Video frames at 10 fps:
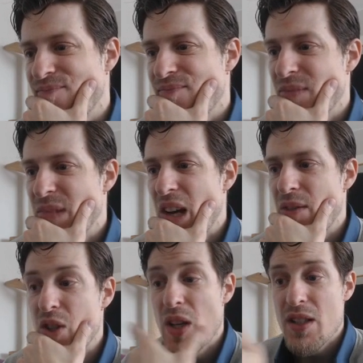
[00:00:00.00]

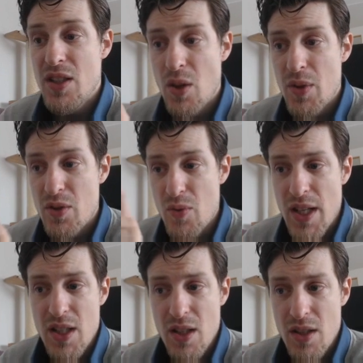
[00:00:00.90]
diver's lungs though is
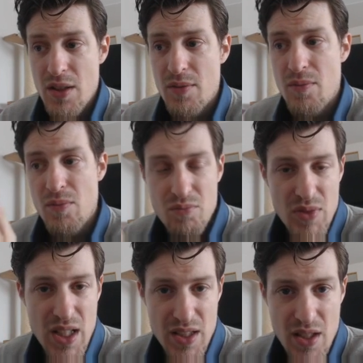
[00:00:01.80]
really good.
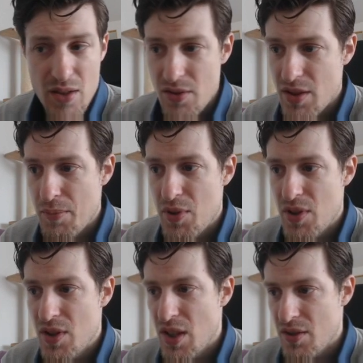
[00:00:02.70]
Less air
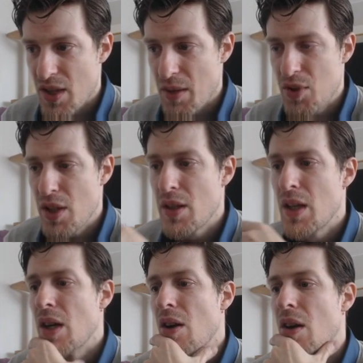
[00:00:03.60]
consumption
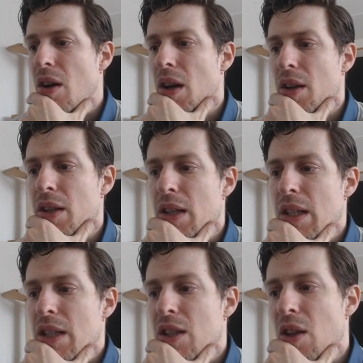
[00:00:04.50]
early on.
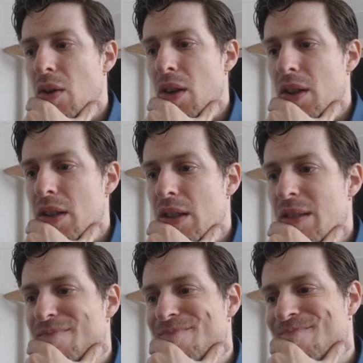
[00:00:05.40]
Slow
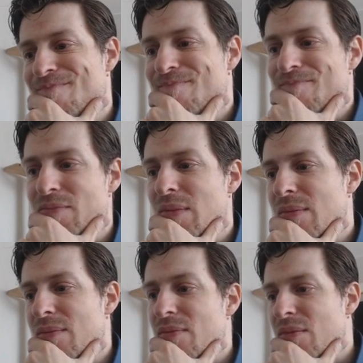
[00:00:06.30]
learner,
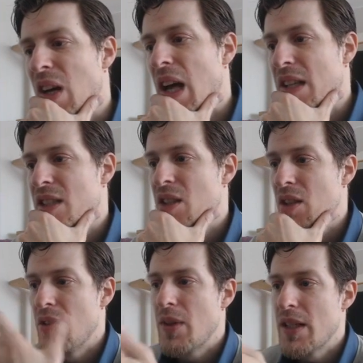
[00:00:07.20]
not as
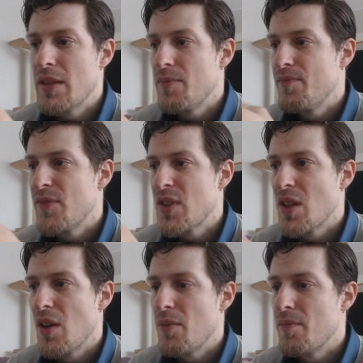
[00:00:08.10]
good, right?
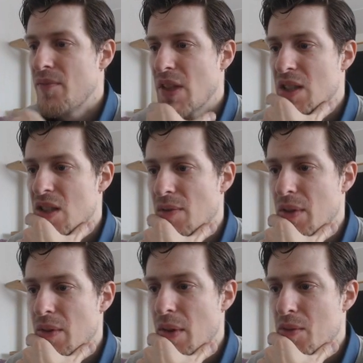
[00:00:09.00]
So let's shuffle
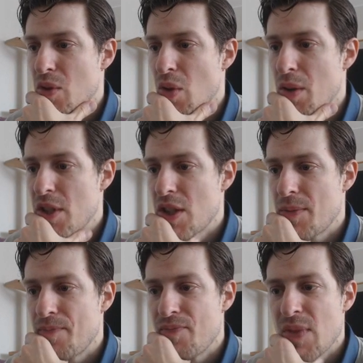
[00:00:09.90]
it around. Squirmish,
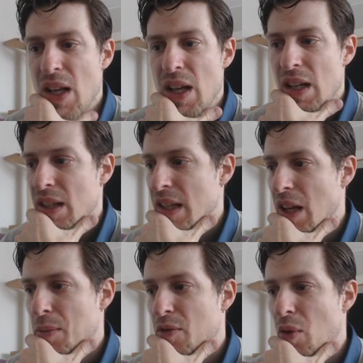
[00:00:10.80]

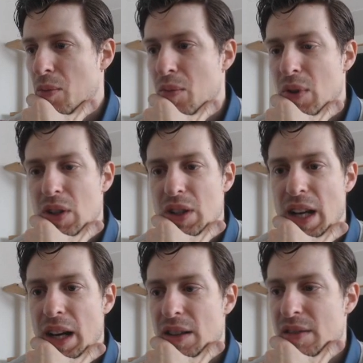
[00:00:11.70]
cannot perform
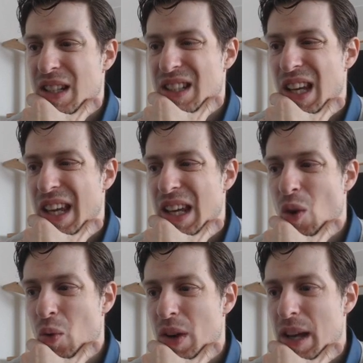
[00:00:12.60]
care.
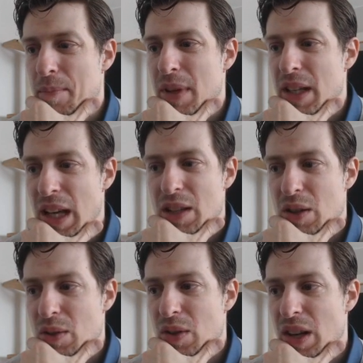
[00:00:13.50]
Only him can
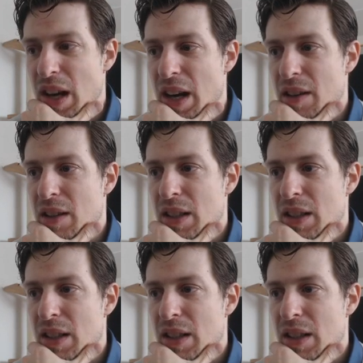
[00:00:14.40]
do care